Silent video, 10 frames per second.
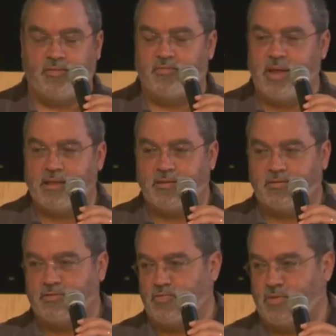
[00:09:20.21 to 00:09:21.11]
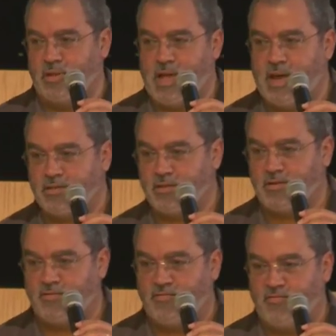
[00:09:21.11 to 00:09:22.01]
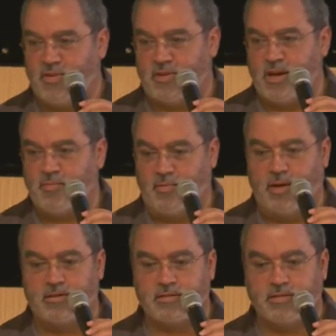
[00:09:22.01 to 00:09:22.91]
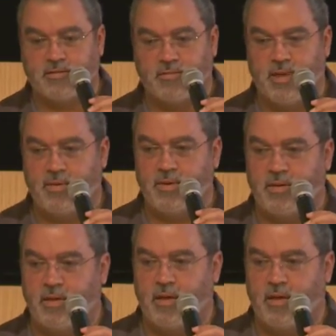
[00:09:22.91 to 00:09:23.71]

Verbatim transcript: the Panthers would have lasted a, a couple months, maybe.